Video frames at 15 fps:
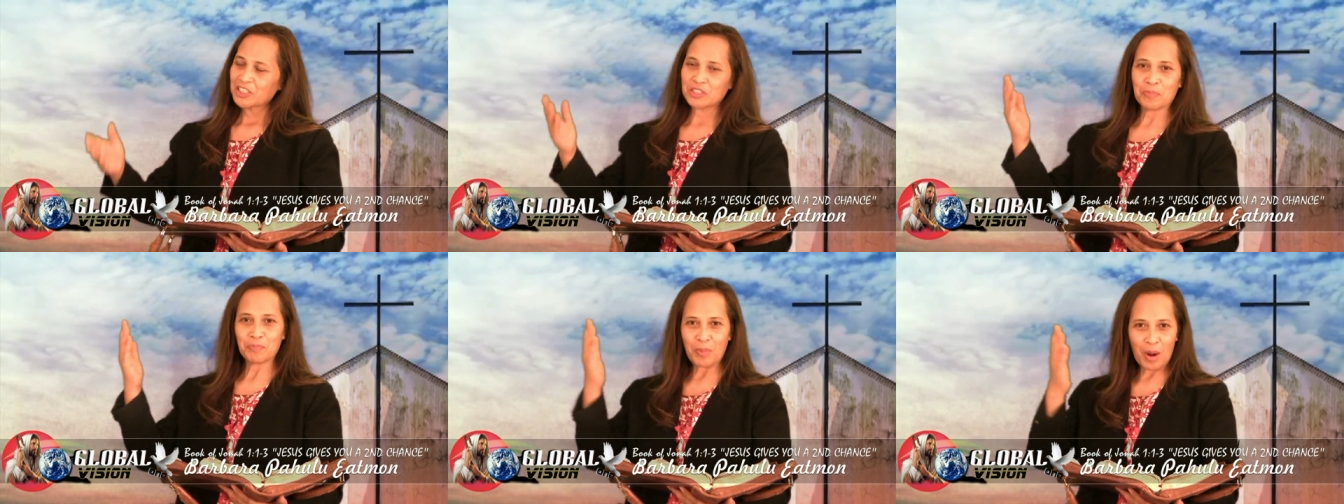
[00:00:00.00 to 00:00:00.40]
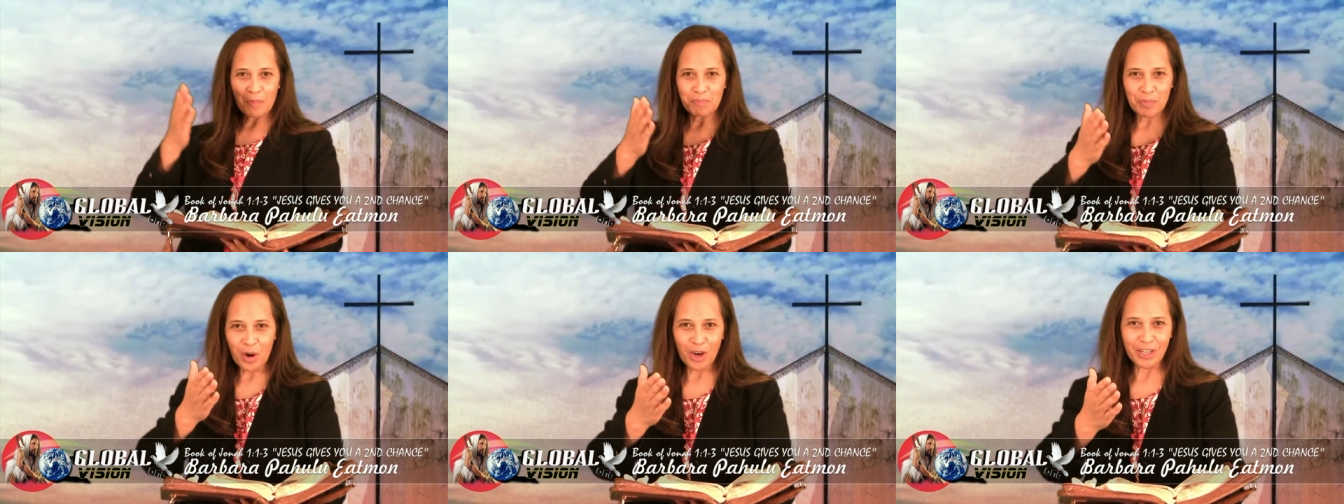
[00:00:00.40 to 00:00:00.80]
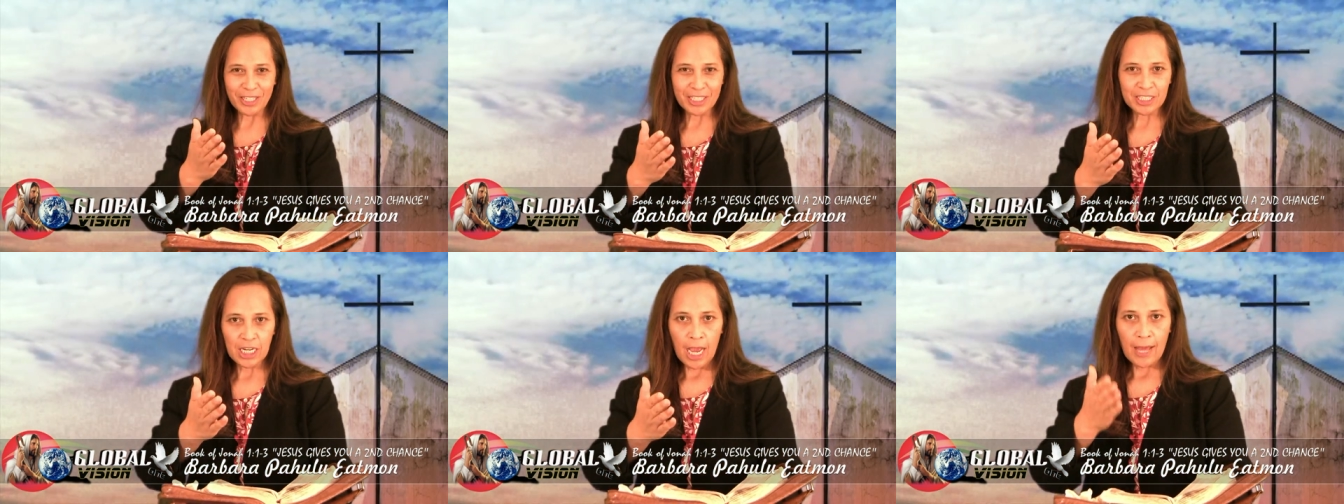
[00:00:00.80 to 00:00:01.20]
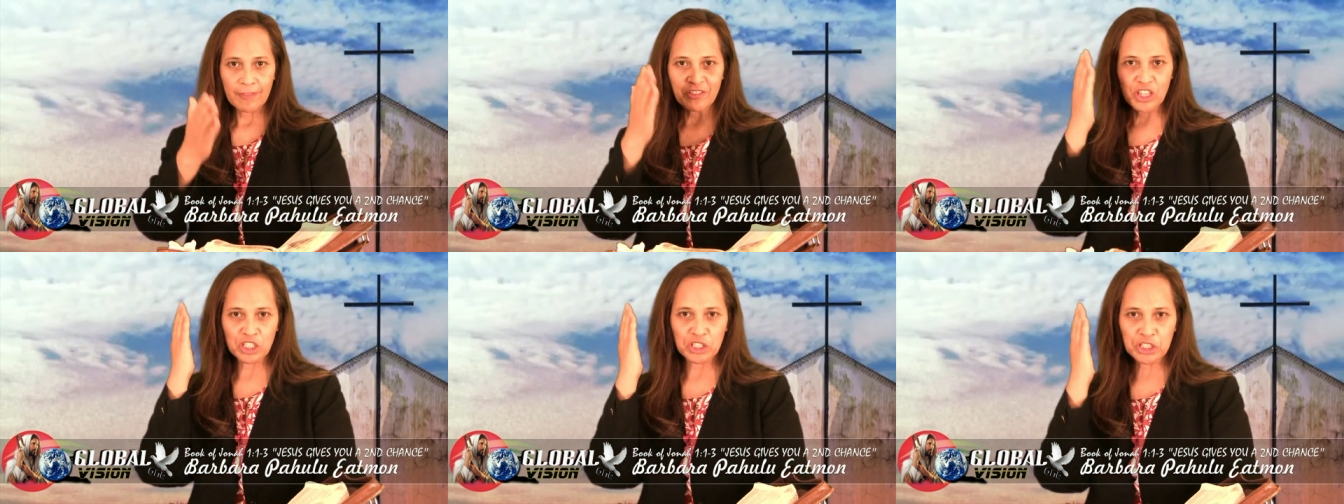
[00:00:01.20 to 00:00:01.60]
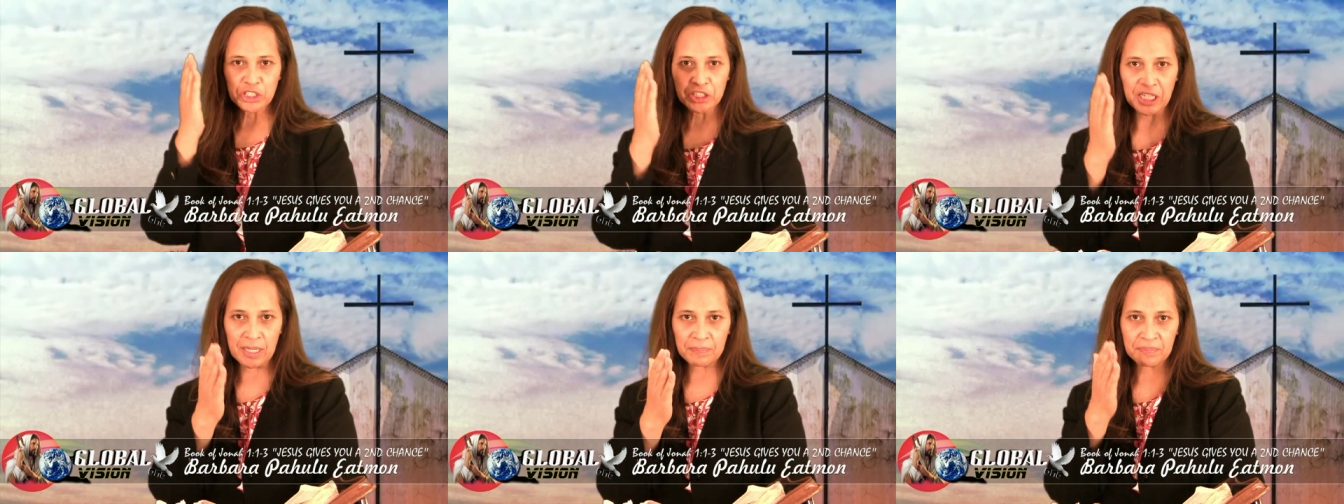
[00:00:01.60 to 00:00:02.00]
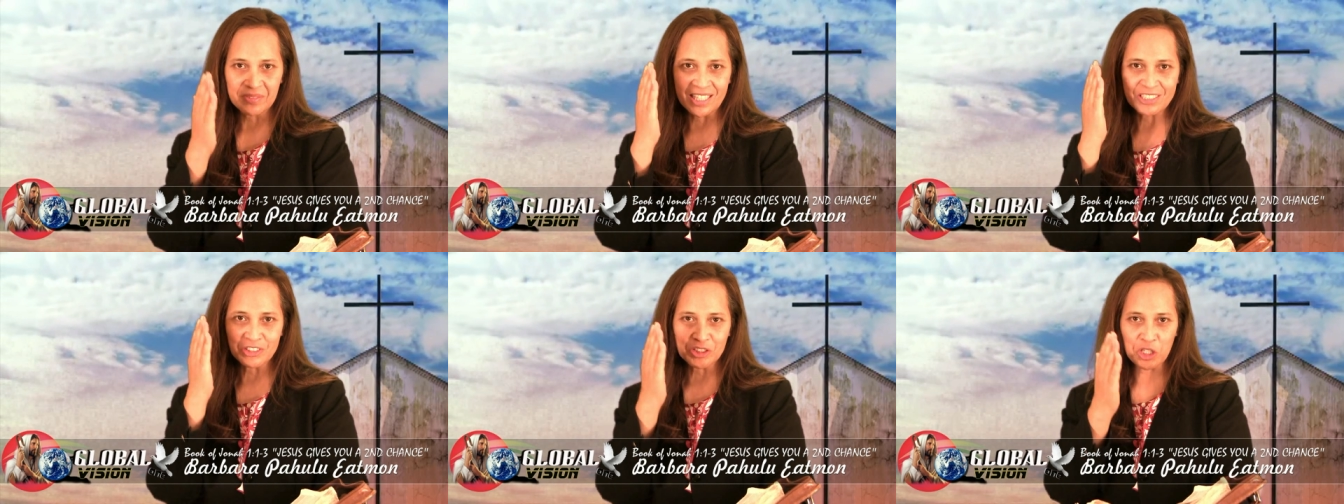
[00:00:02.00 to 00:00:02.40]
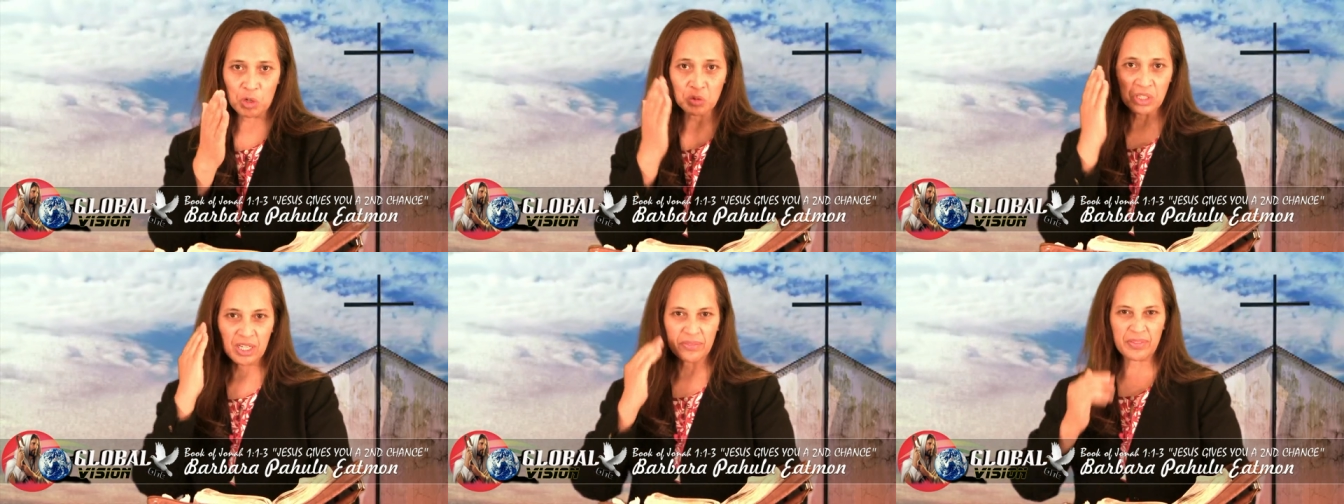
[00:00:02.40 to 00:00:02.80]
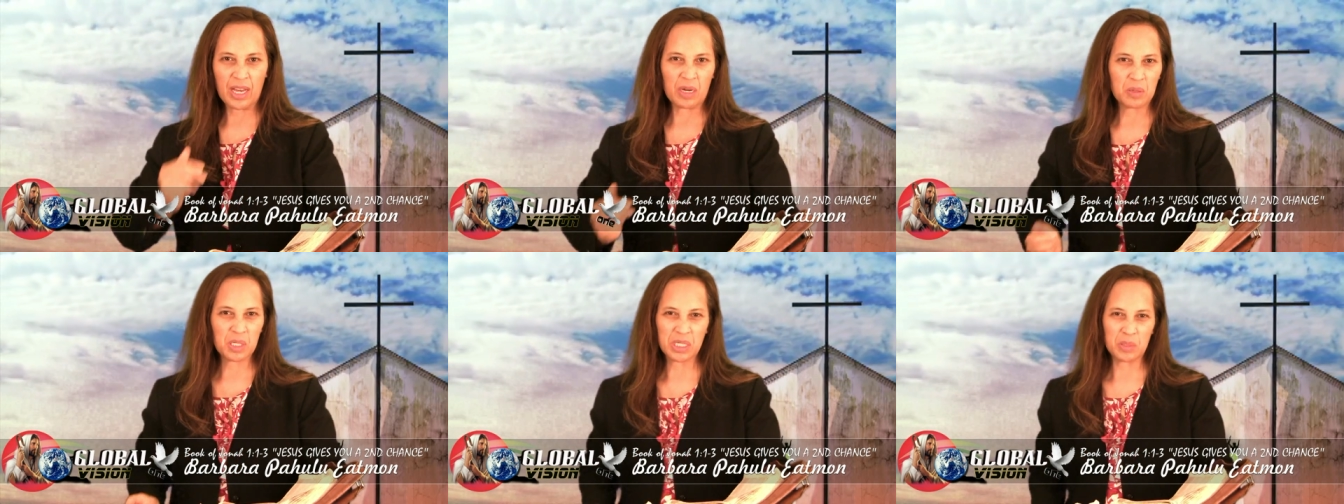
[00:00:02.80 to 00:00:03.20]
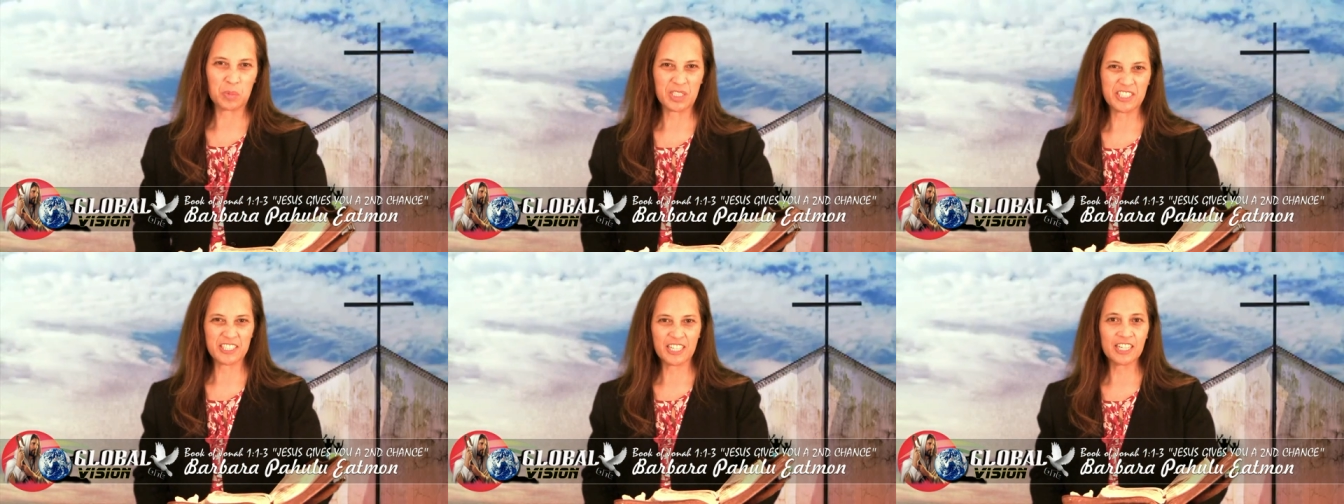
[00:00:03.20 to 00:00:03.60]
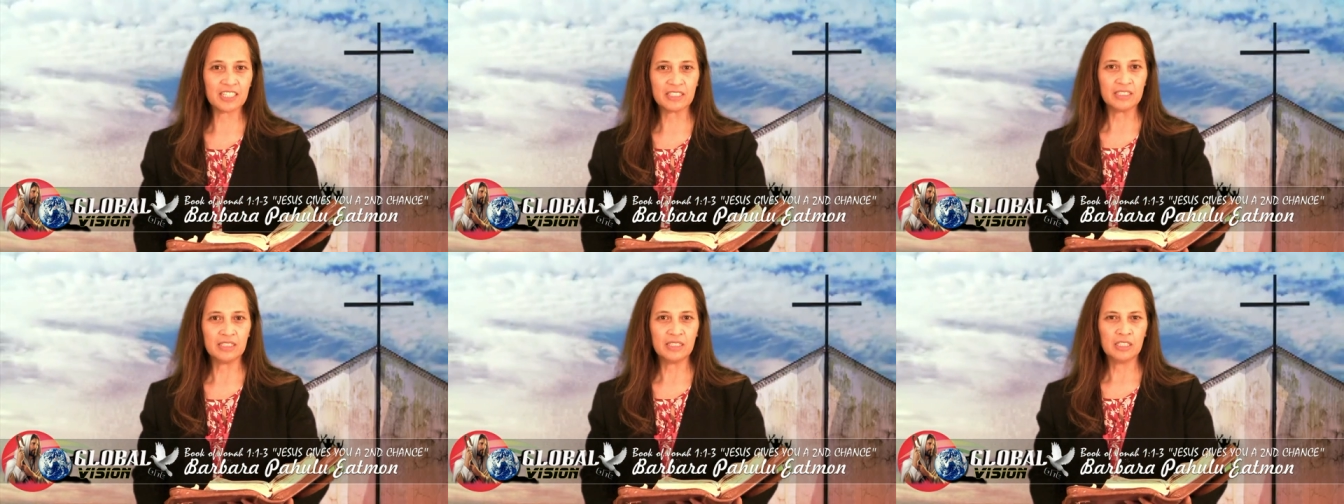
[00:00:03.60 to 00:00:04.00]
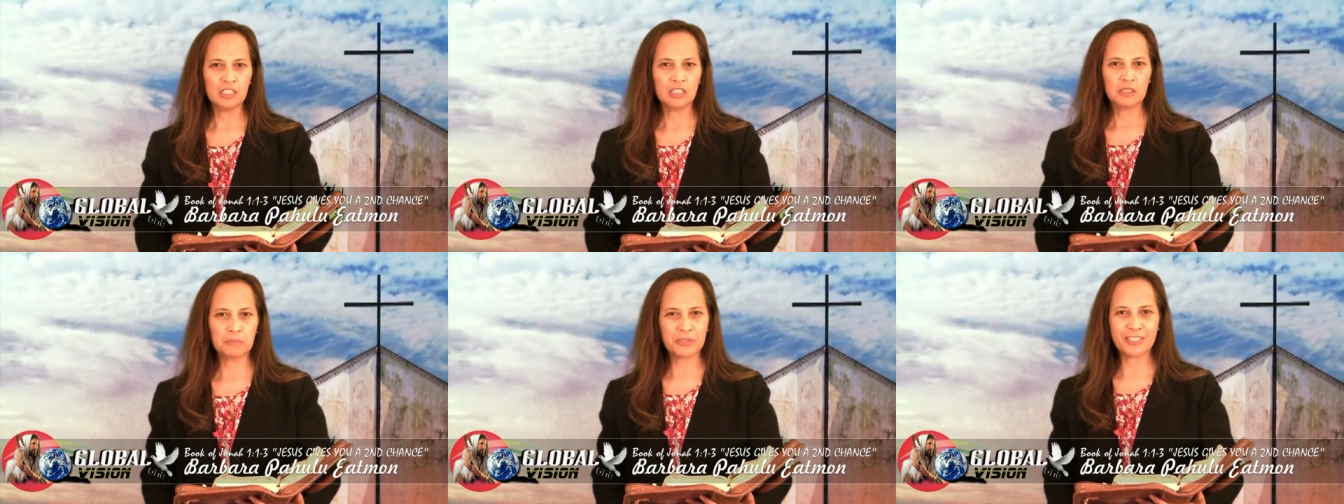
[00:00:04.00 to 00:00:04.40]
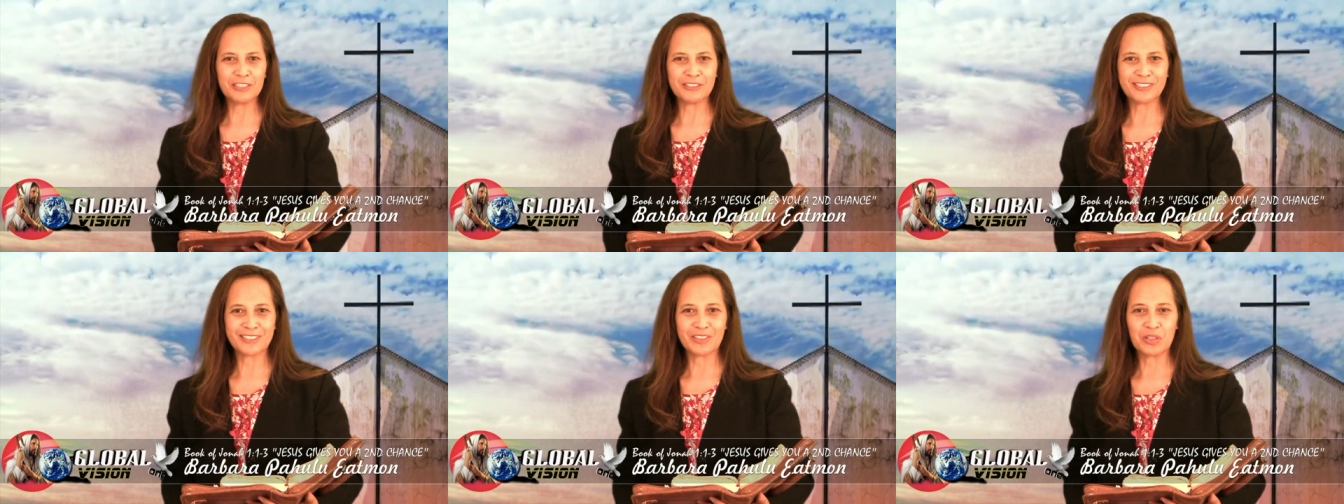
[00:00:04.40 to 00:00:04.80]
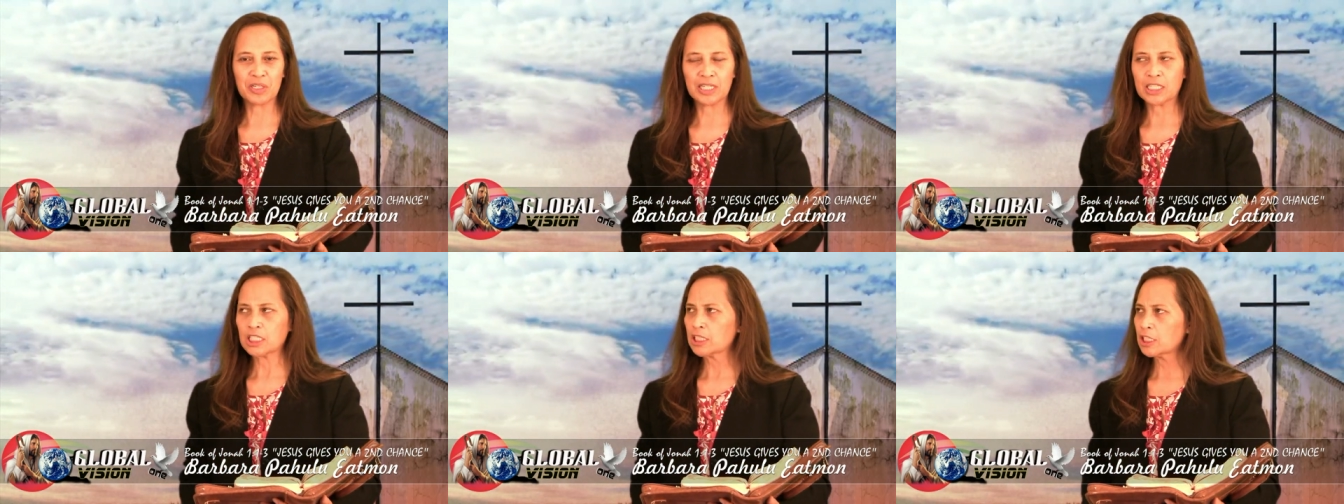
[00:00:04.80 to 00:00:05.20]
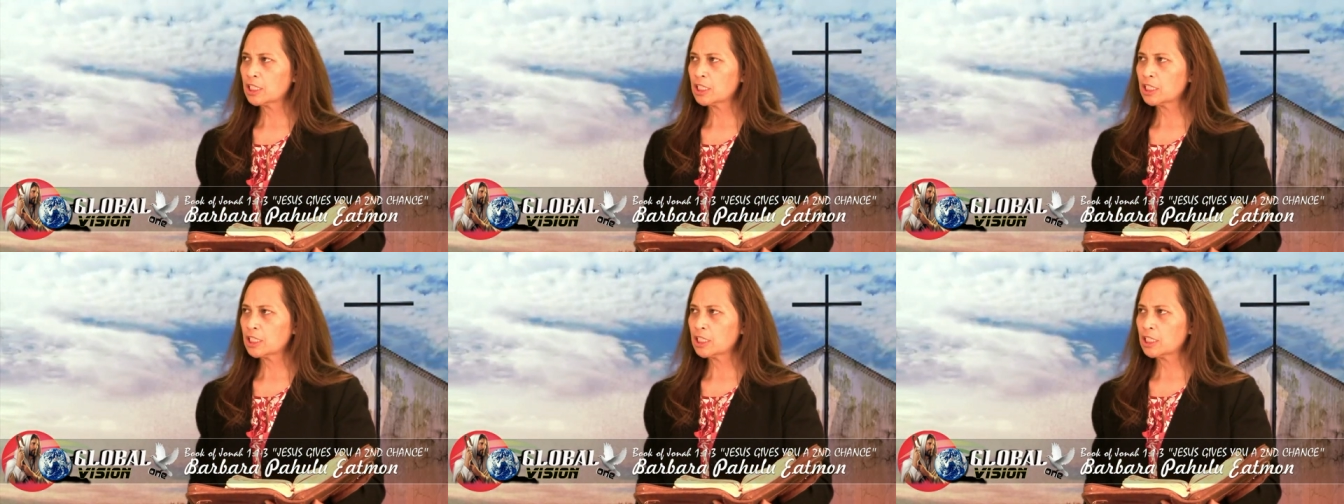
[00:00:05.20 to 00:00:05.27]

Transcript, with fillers: to bombard it, the ship that Jonah that he was in. Praise the Lord.